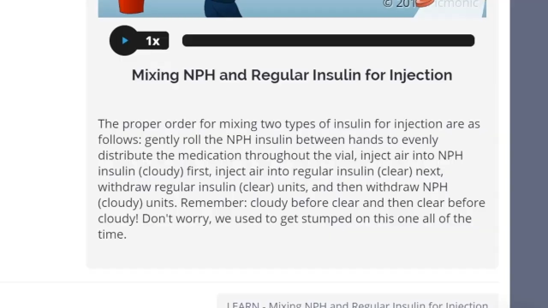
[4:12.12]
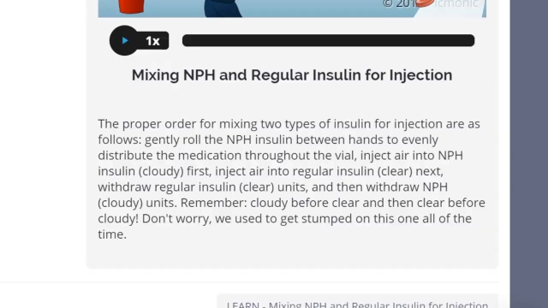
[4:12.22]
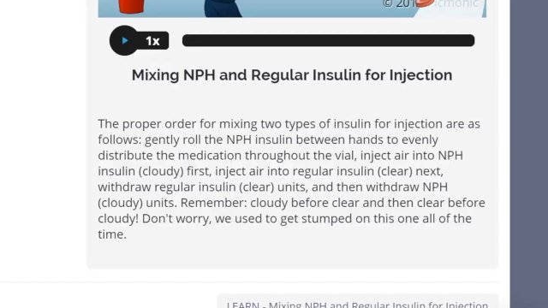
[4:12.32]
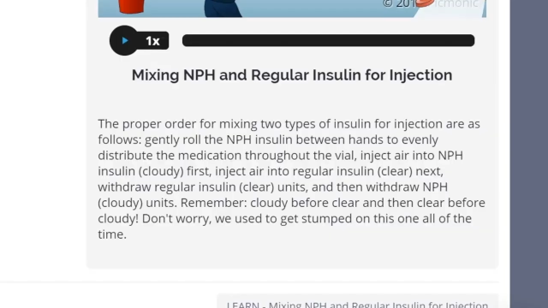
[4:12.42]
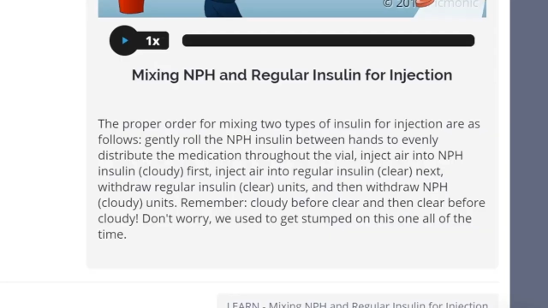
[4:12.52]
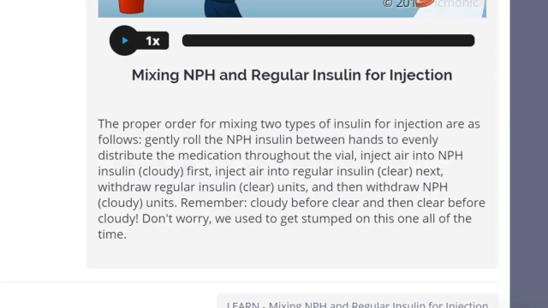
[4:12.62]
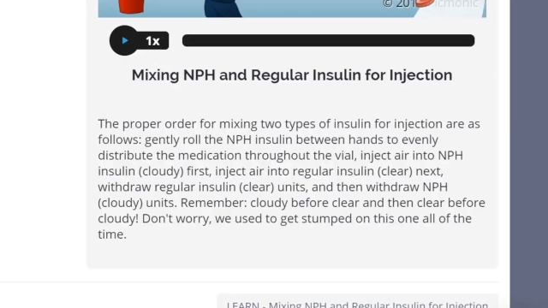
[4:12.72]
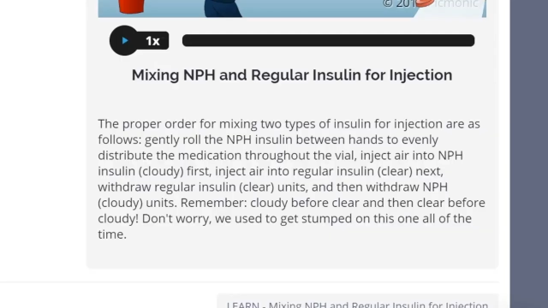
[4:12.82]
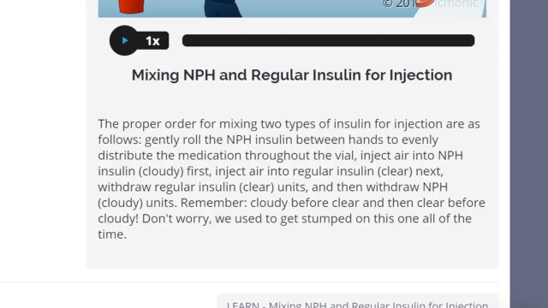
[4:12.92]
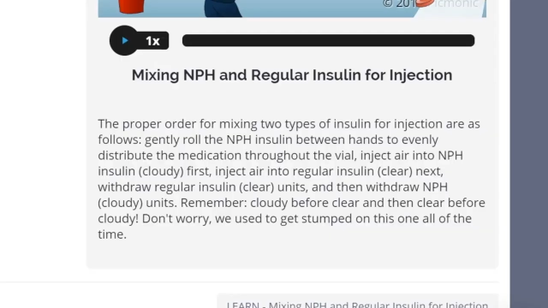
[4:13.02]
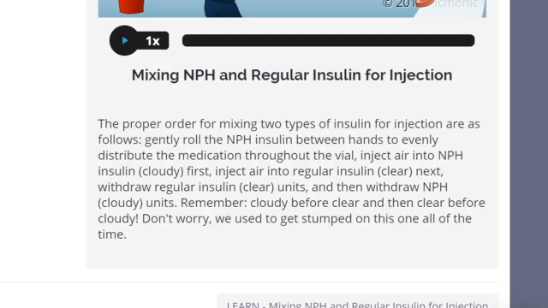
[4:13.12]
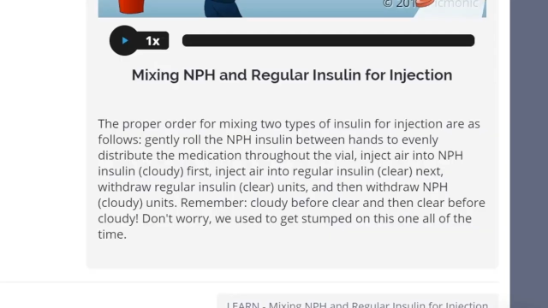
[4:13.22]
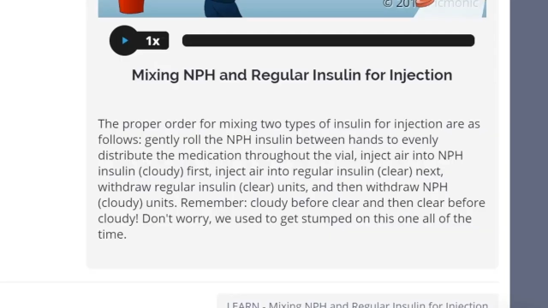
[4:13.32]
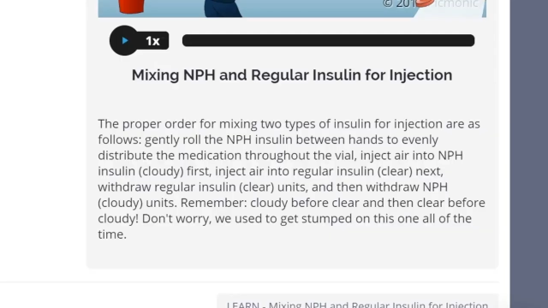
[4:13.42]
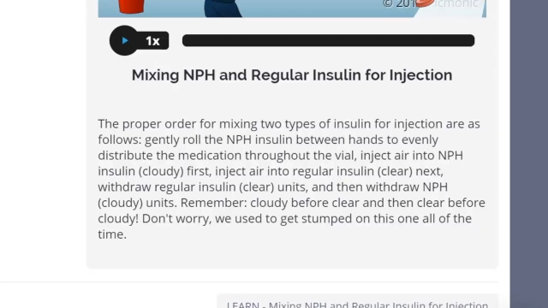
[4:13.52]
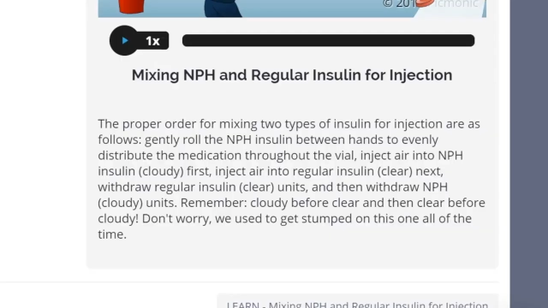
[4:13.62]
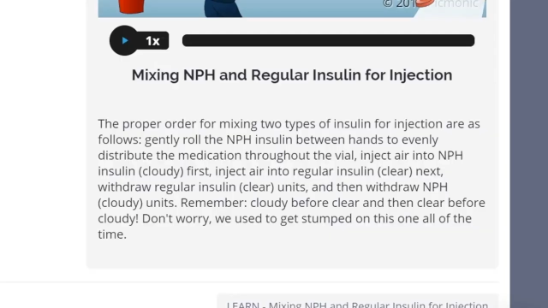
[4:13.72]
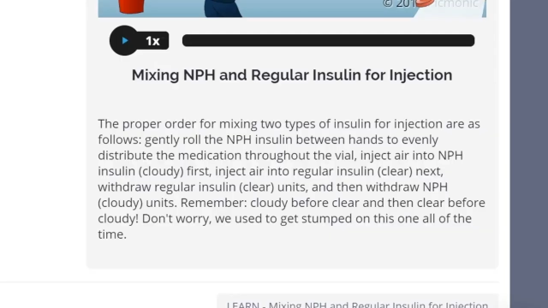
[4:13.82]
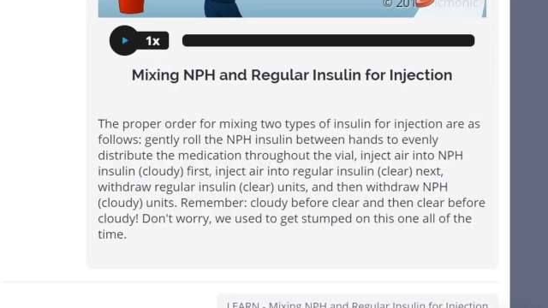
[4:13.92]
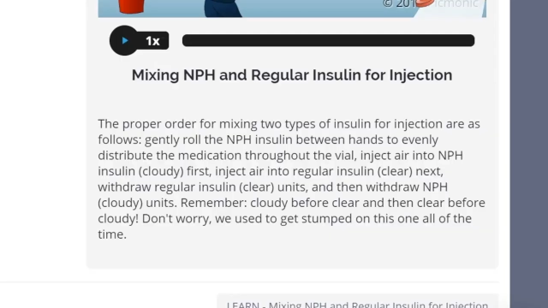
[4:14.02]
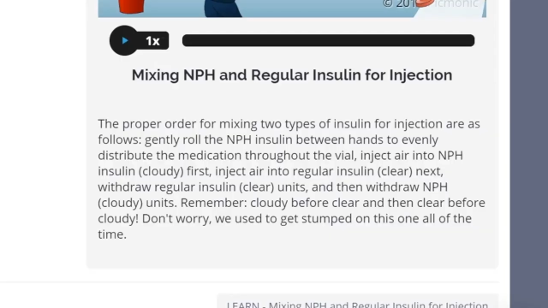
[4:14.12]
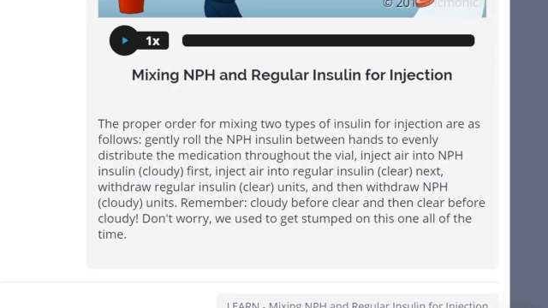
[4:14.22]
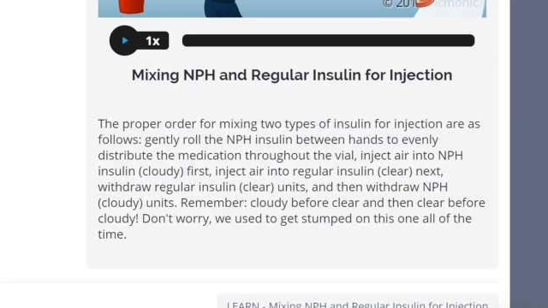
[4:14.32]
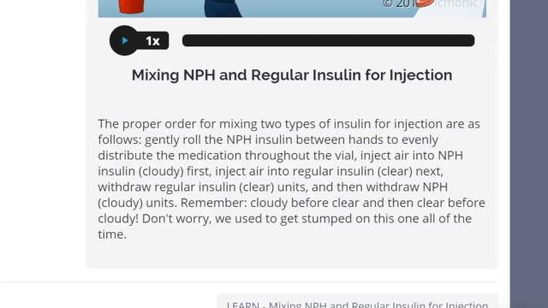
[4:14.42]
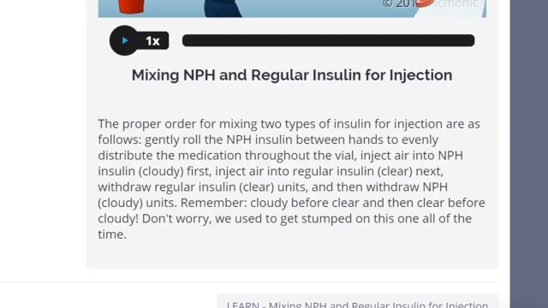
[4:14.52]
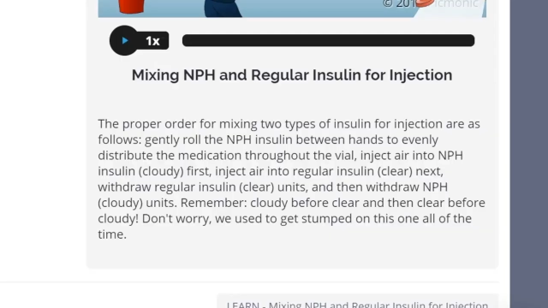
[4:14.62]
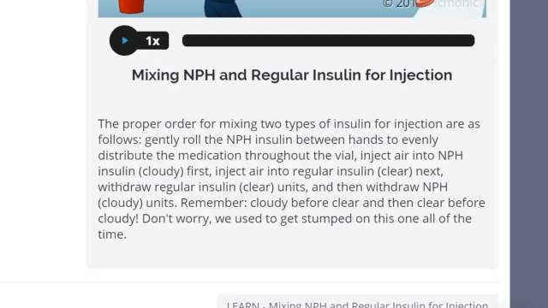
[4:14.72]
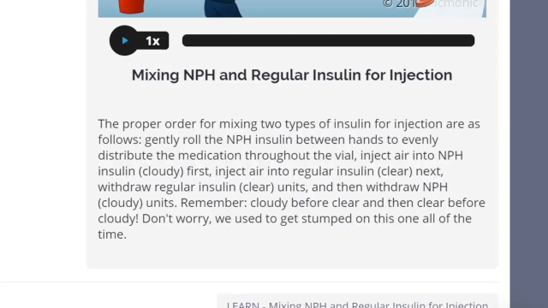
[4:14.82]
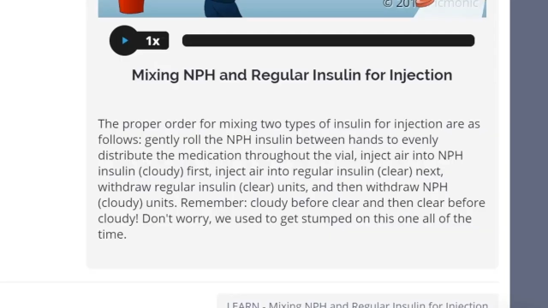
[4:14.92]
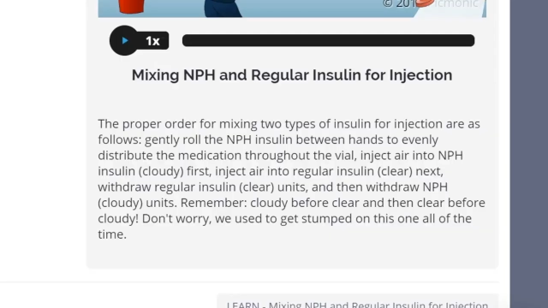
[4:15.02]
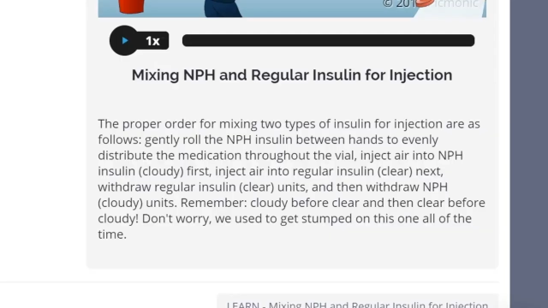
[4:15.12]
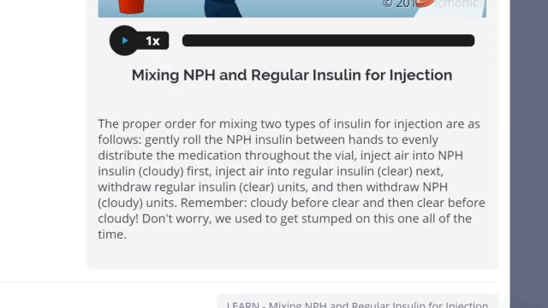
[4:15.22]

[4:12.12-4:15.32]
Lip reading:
Nobody's mouth can be seen.